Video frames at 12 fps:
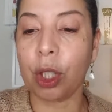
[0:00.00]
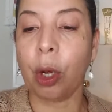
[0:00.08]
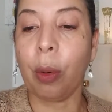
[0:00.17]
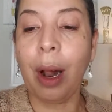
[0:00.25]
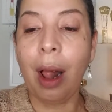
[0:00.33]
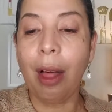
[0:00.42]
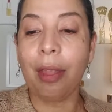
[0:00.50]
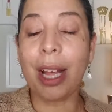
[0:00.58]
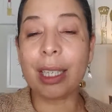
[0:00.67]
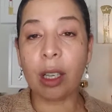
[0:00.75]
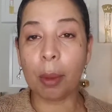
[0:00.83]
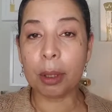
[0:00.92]
So
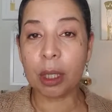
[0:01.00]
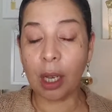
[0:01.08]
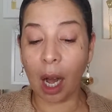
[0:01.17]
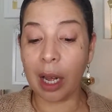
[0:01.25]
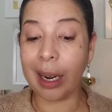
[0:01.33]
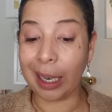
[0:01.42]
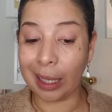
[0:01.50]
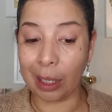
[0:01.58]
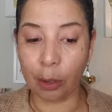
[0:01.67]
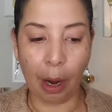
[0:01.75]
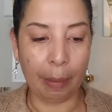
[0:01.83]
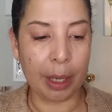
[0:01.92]
that's almost gone. I need to
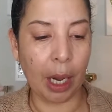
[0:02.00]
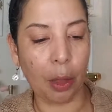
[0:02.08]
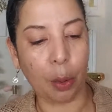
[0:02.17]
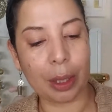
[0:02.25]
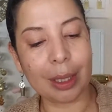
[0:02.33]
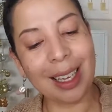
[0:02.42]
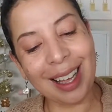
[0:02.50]
grab another one.